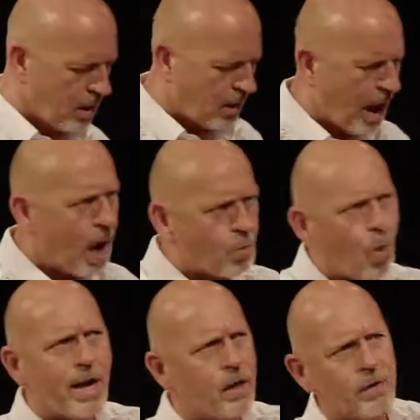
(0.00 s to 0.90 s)
God,
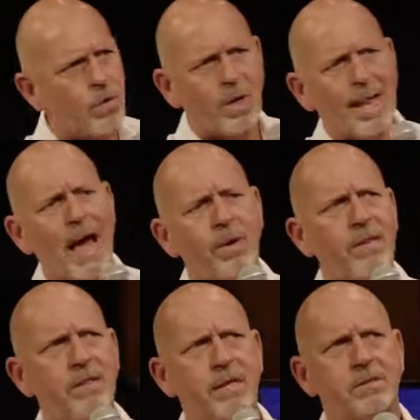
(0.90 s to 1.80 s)
why are you
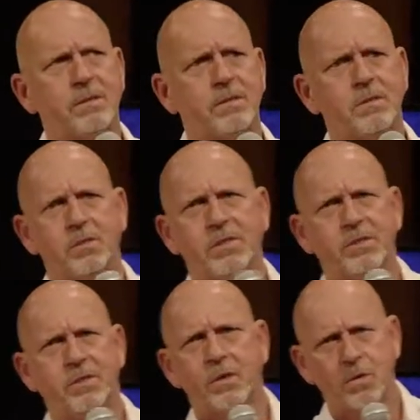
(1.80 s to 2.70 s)
allowing this? Which
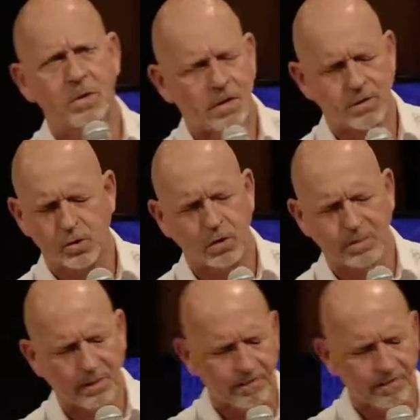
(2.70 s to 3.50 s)
is a whole nother sermon.